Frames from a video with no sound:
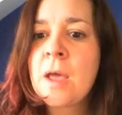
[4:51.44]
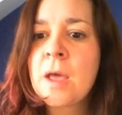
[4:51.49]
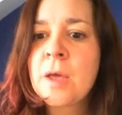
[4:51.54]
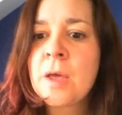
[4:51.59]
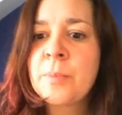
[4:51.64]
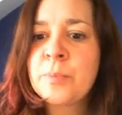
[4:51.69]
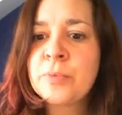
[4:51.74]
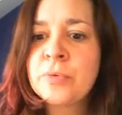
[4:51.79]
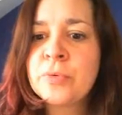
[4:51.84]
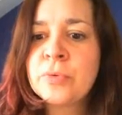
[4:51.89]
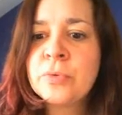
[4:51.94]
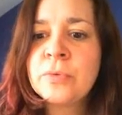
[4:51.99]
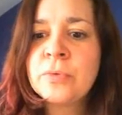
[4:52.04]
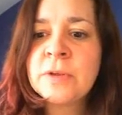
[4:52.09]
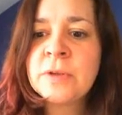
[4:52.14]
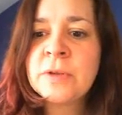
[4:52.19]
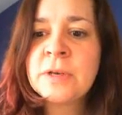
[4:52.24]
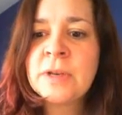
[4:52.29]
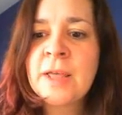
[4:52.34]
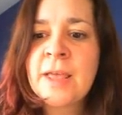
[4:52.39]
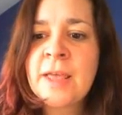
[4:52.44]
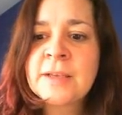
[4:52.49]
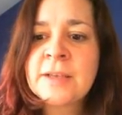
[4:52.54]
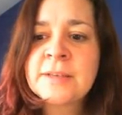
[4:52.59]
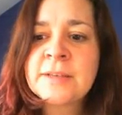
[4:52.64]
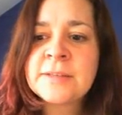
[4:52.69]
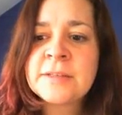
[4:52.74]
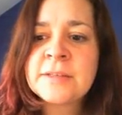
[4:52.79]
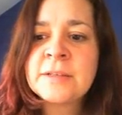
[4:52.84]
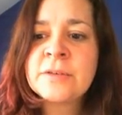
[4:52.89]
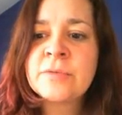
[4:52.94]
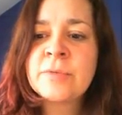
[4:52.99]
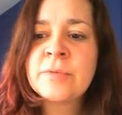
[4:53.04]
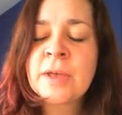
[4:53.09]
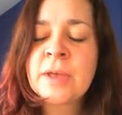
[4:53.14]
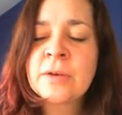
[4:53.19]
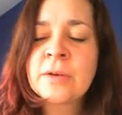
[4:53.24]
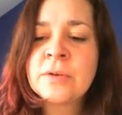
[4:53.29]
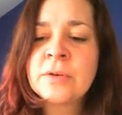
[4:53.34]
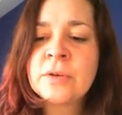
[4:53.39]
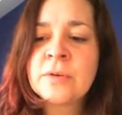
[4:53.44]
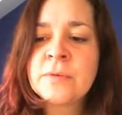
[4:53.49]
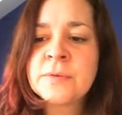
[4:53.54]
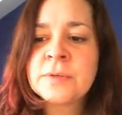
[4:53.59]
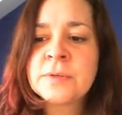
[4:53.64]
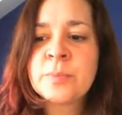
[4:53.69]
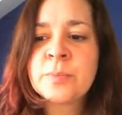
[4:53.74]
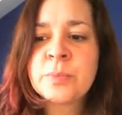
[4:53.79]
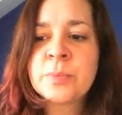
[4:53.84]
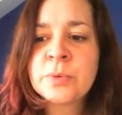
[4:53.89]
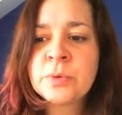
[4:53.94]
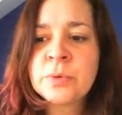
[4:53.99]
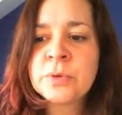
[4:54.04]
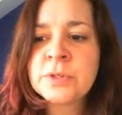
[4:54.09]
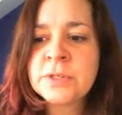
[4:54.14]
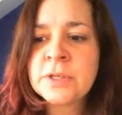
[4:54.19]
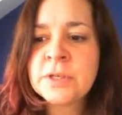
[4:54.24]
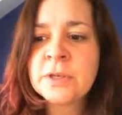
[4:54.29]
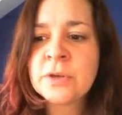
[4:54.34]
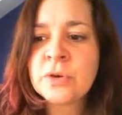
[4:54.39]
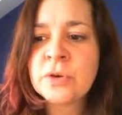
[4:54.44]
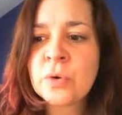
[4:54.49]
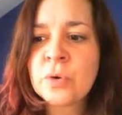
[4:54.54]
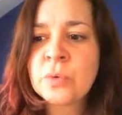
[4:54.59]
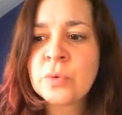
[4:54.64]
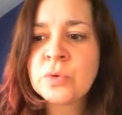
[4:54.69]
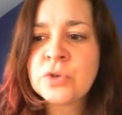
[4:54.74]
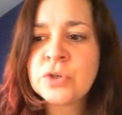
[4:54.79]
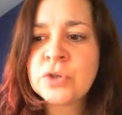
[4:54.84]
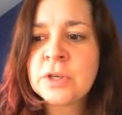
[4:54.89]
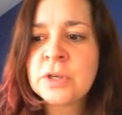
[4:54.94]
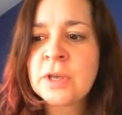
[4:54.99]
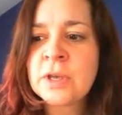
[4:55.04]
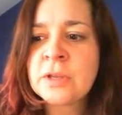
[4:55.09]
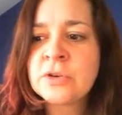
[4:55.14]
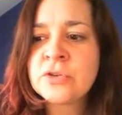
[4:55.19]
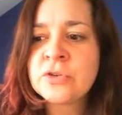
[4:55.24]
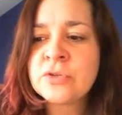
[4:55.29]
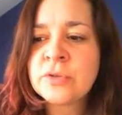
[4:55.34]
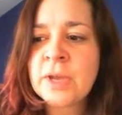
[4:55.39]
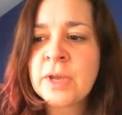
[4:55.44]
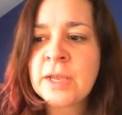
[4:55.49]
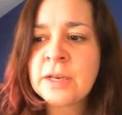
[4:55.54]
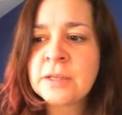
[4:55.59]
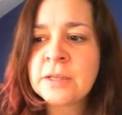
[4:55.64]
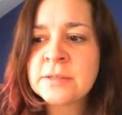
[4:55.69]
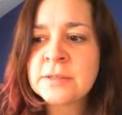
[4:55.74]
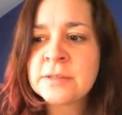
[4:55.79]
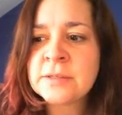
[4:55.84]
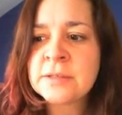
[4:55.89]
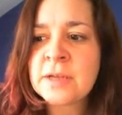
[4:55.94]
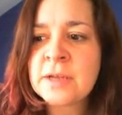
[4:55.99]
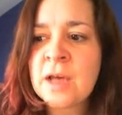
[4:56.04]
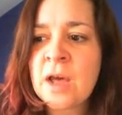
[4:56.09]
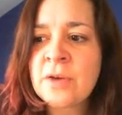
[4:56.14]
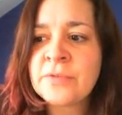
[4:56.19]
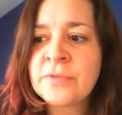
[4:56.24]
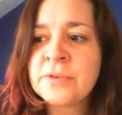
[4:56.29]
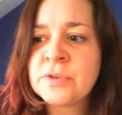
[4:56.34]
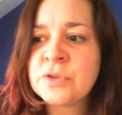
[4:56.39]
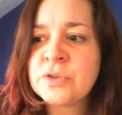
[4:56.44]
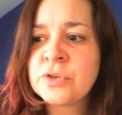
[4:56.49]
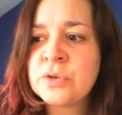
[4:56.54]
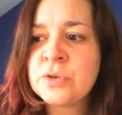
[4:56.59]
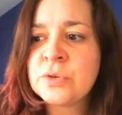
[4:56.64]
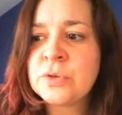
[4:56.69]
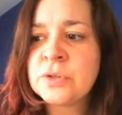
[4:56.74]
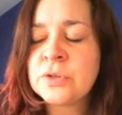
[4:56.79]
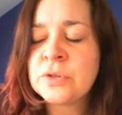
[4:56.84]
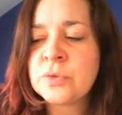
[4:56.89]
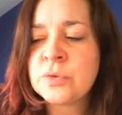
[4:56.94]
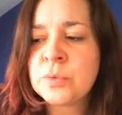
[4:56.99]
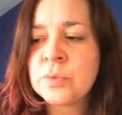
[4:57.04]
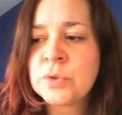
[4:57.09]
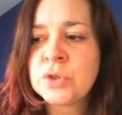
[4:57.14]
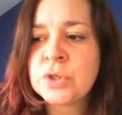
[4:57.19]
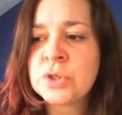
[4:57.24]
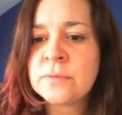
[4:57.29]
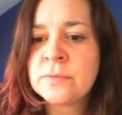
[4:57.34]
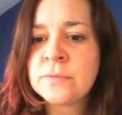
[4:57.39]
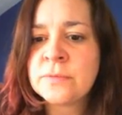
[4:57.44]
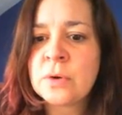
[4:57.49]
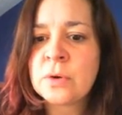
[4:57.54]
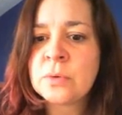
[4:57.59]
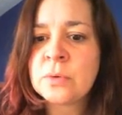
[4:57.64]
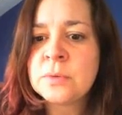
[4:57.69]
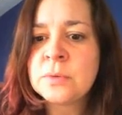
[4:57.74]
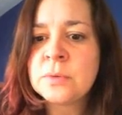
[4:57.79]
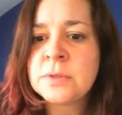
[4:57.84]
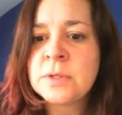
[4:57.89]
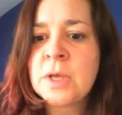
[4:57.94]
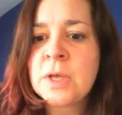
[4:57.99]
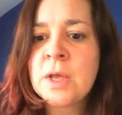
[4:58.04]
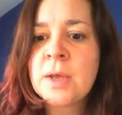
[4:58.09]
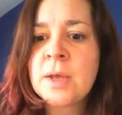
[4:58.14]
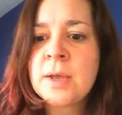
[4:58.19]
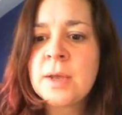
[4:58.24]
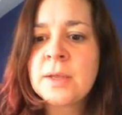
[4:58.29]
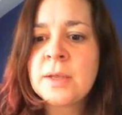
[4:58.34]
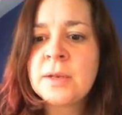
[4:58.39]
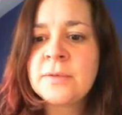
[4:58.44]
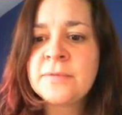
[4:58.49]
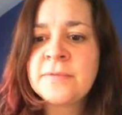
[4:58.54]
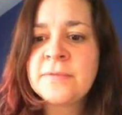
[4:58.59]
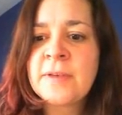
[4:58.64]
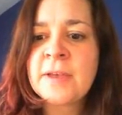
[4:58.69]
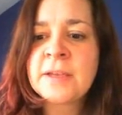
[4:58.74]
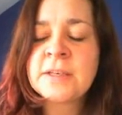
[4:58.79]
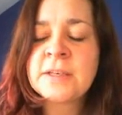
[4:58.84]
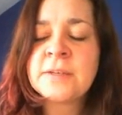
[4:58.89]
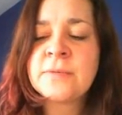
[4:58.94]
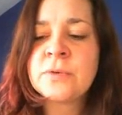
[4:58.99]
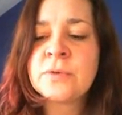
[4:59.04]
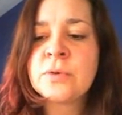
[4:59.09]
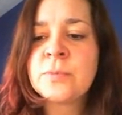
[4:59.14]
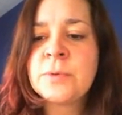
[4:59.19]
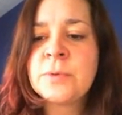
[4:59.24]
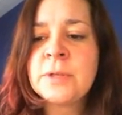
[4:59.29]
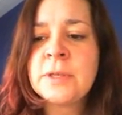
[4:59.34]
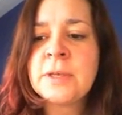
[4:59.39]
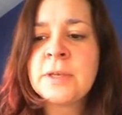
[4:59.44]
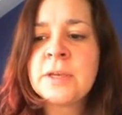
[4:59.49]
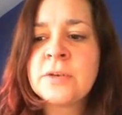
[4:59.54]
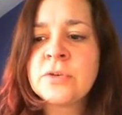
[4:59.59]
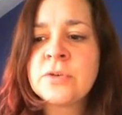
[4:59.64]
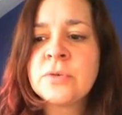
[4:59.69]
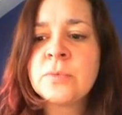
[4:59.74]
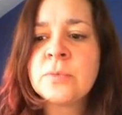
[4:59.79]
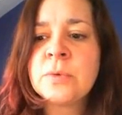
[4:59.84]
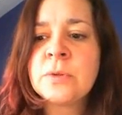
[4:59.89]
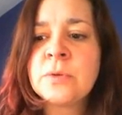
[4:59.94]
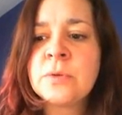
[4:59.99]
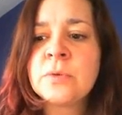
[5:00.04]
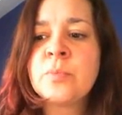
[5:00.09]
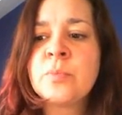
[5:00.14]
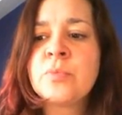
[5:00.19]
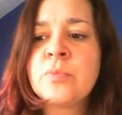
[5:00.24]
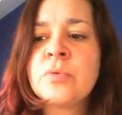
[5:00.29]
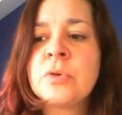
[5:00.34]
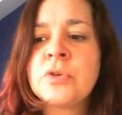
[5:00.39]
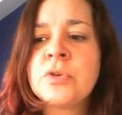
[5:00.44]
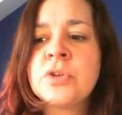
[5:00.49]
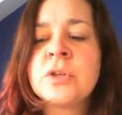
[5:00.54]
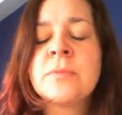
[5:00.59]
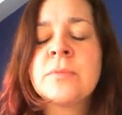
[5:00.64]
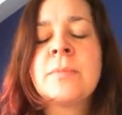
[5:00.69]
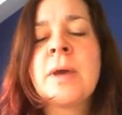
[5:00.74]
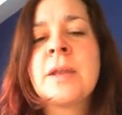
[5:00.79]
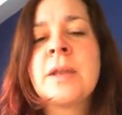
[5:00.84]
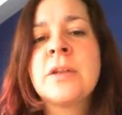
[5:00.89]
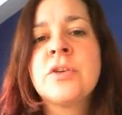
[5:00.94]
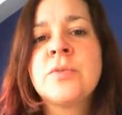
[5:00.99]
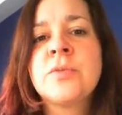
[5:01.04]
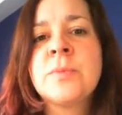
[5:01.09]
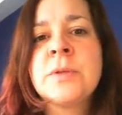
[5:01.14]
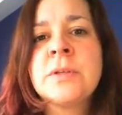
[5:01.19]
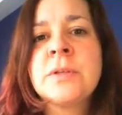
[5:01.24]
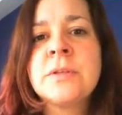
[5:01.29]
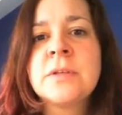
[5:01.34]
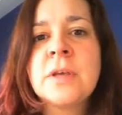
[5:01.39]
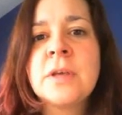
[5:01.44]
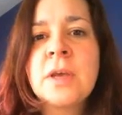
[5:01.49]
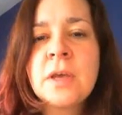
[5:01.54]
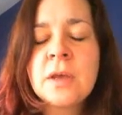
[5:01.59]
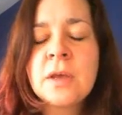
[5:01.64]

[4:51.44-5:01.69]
A proven excellent record of supporting, coaching and training staff and students to achieve goals, an effective communicator with good project management.